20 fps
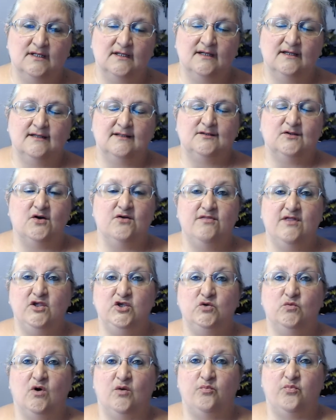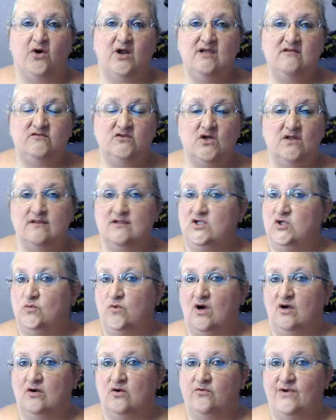know that you are brave, know that you are
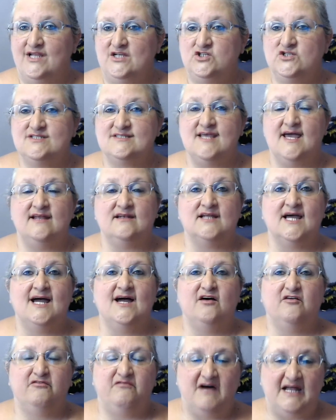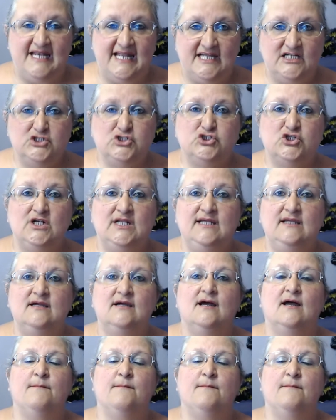courageous, and financially,